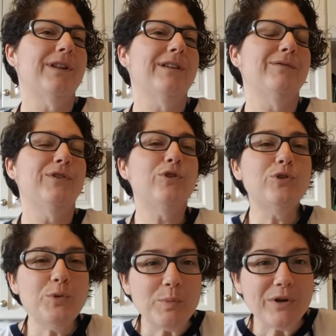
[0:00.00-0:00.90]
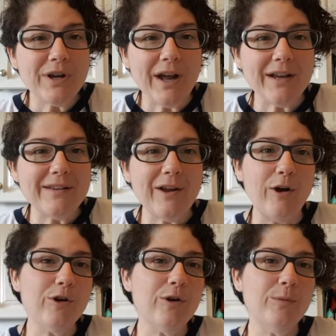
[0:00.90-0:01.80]
and super nice
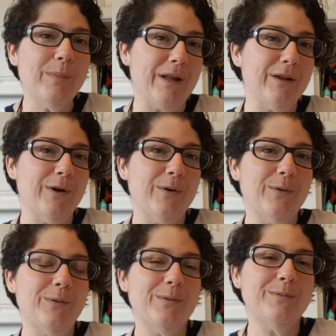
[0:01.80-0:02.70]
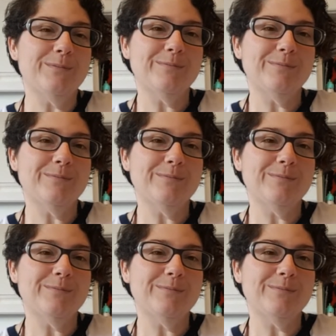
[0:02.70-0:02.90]
Uncle Mello